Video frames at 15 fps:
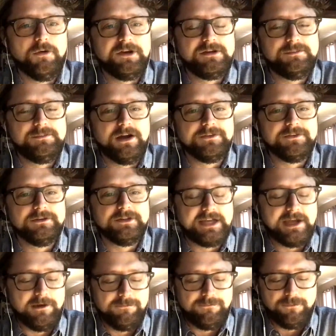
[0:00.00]
to be on the
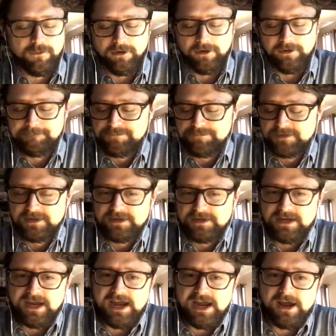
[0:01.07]
lookout for,
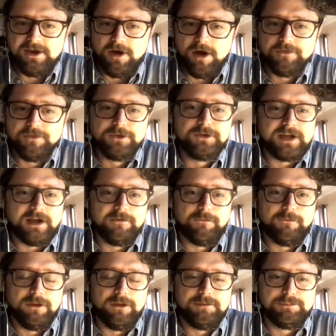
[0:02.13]
and on the lookout
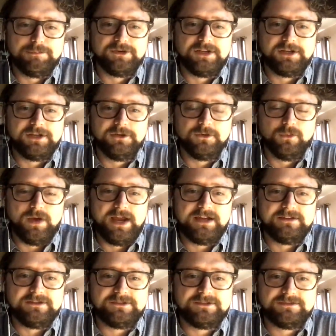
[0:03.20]
for them in particular
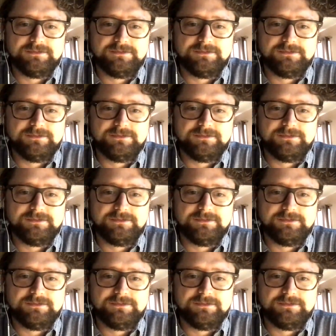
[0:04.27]
ways.